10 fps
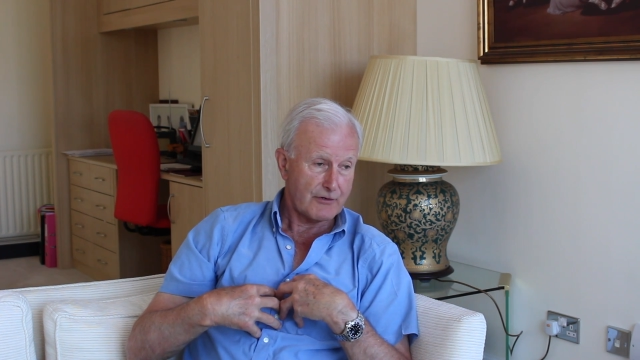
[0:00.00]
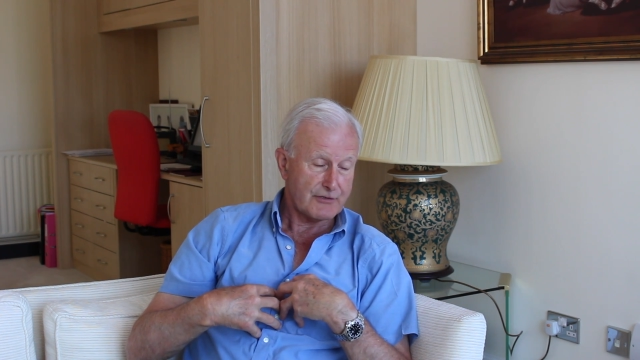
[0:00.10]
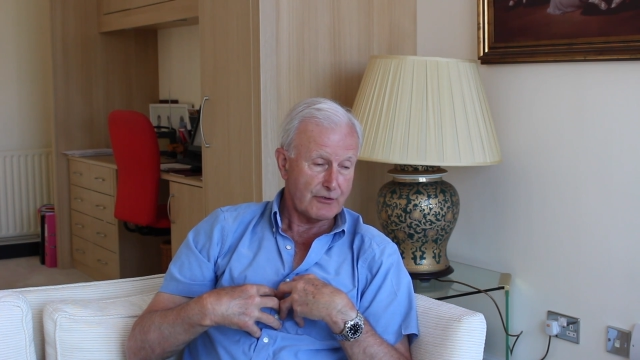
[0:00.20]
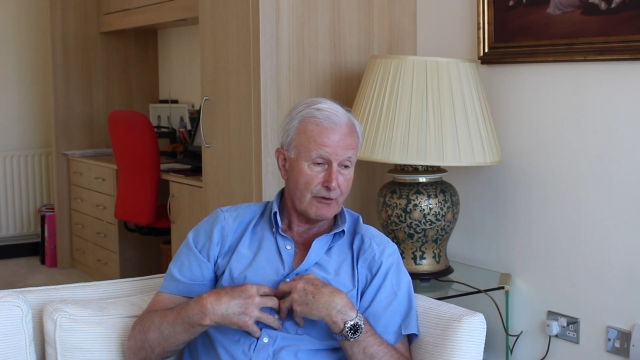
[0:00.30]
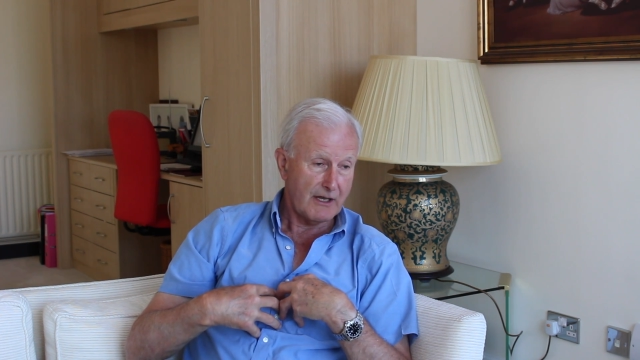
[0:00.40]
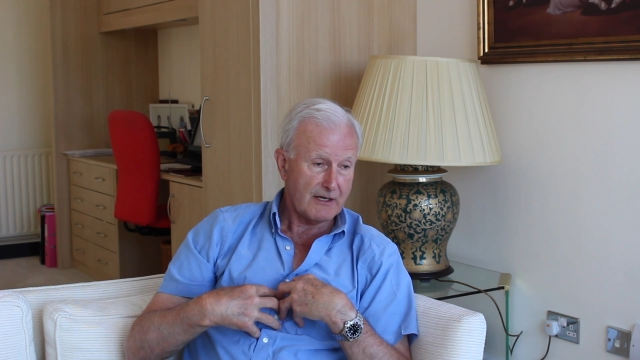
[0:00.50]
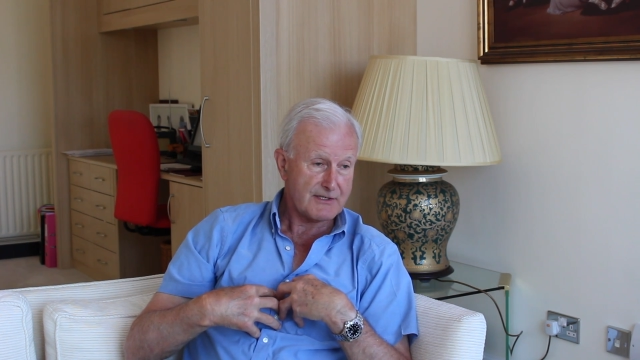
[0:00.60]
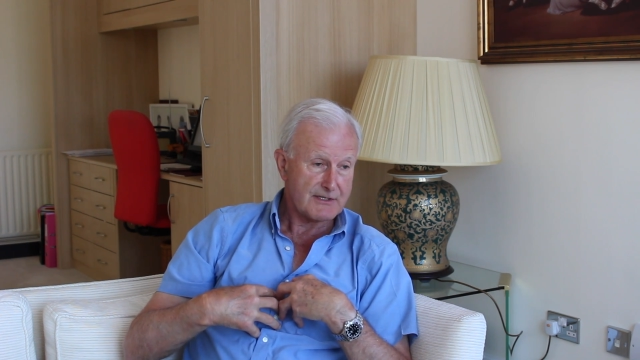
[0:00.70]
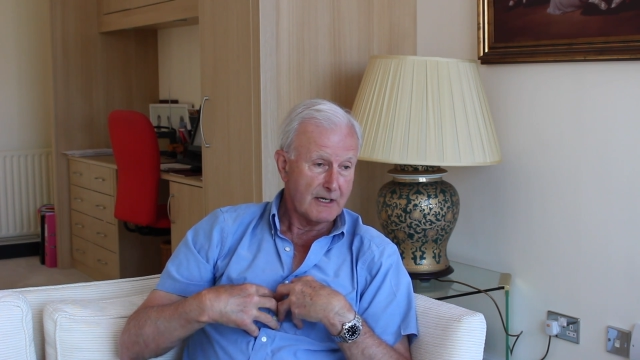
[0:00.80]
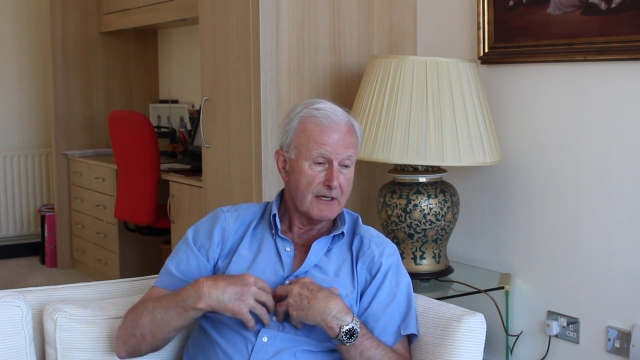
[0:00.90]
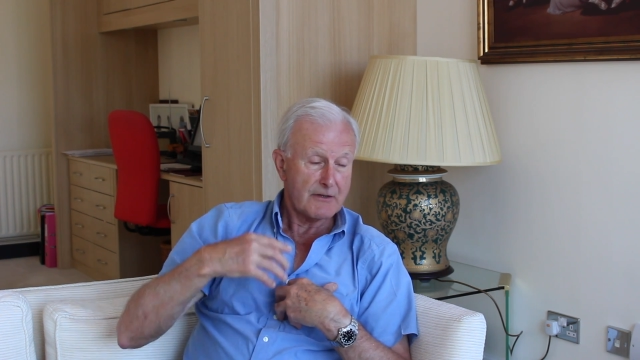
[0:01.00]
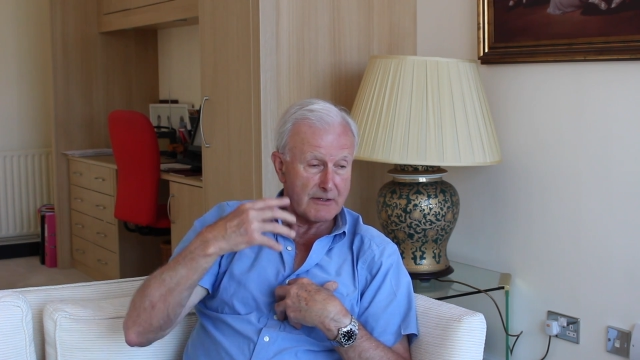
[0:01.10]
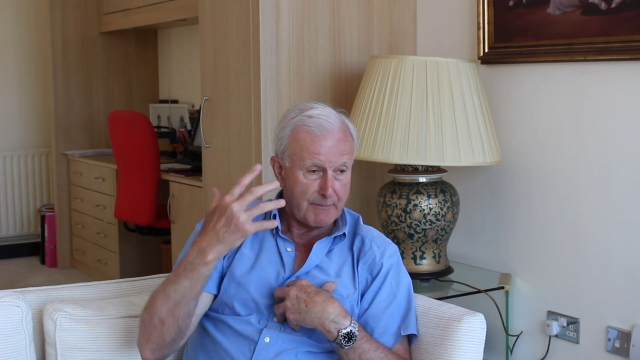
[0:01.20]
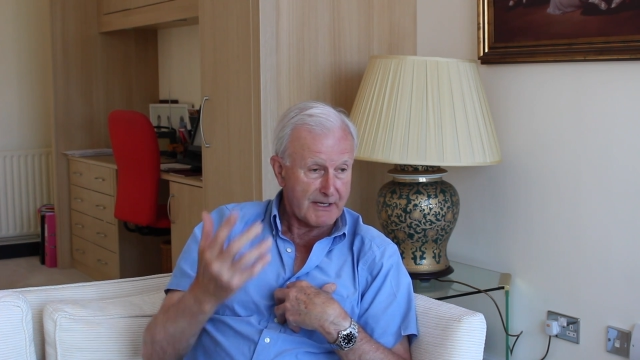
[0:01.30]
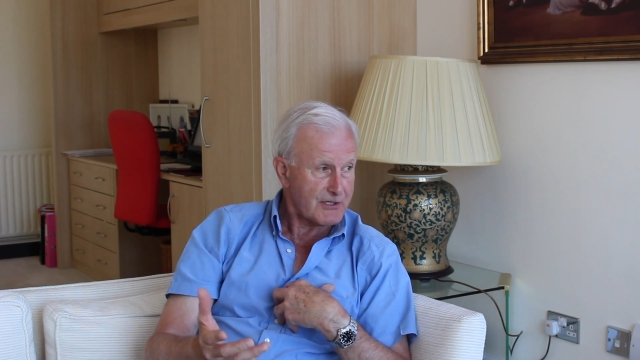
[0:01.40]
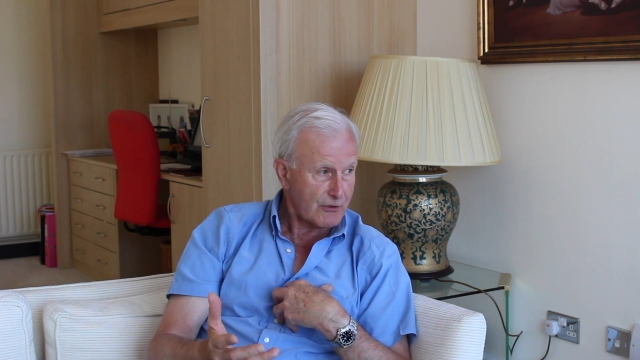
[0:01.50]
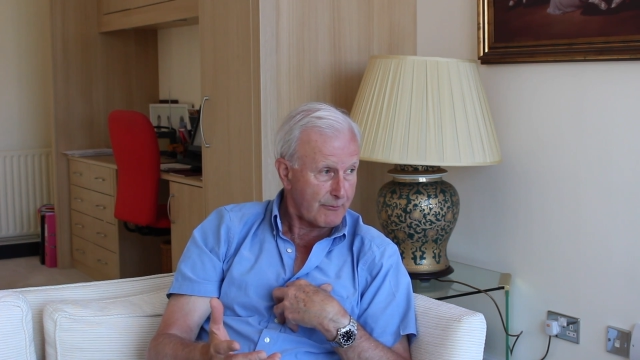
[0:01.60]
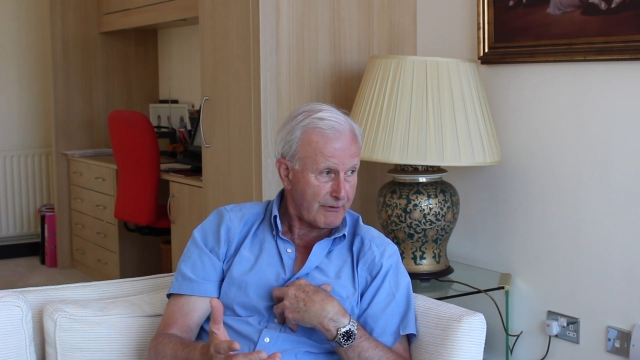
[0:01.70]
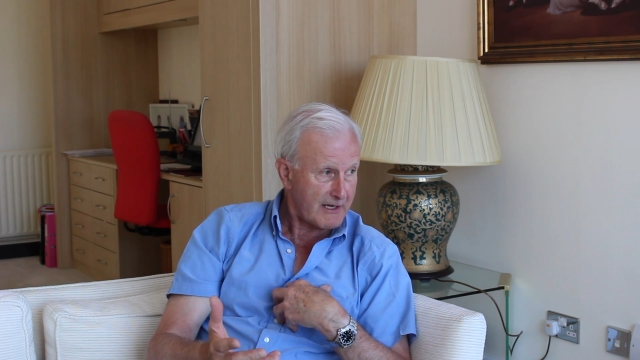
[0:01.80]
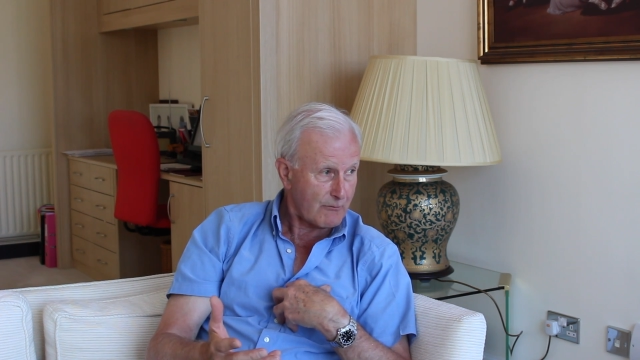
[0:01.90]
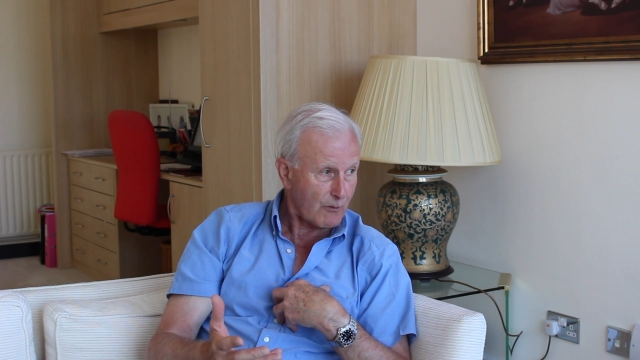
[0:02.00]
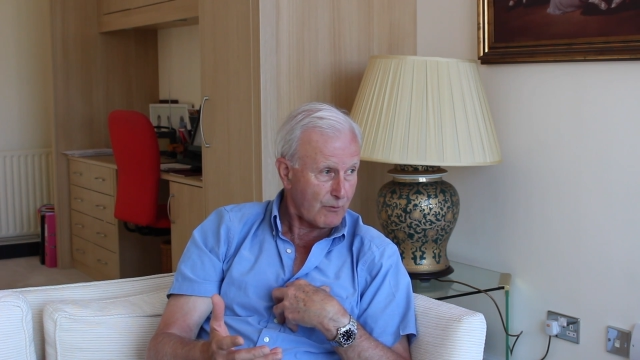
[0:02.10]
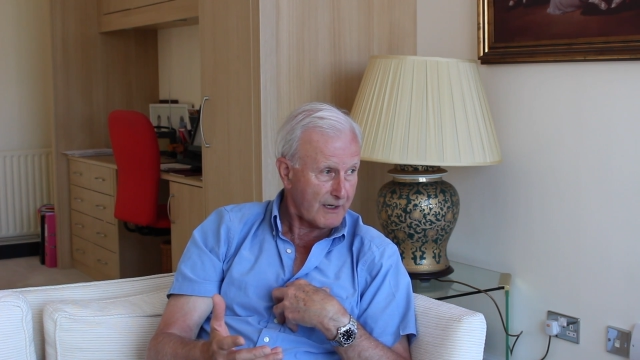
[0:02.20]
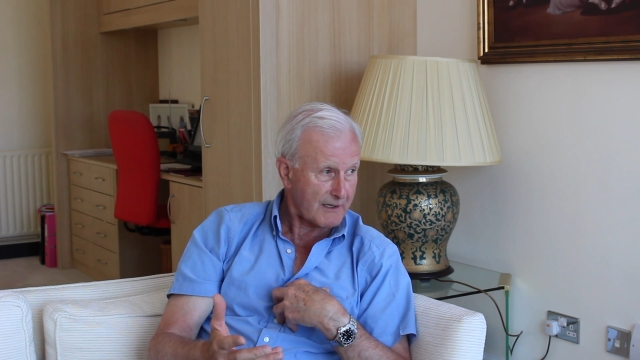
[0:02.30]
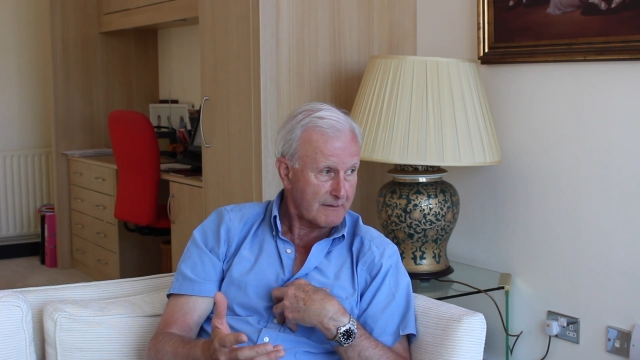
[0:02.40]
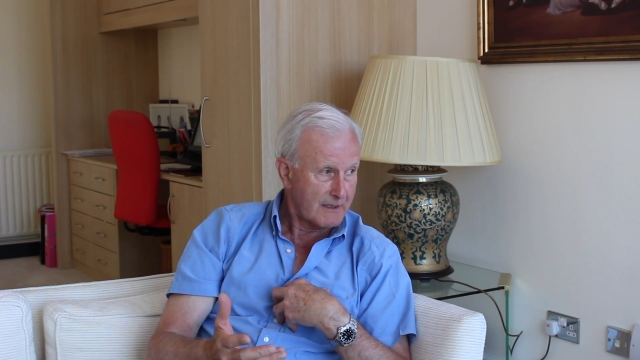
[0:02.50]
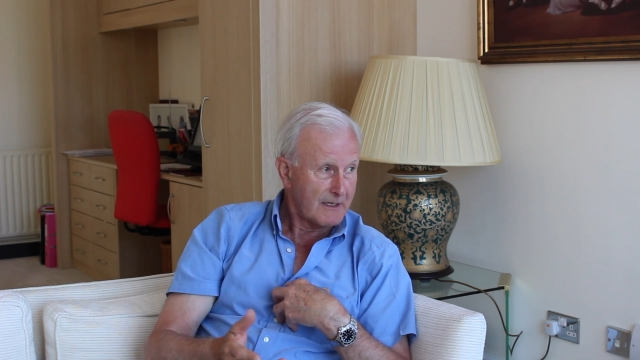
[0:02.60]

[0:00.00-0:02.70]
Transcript: got in your lungs, the better your brain will work.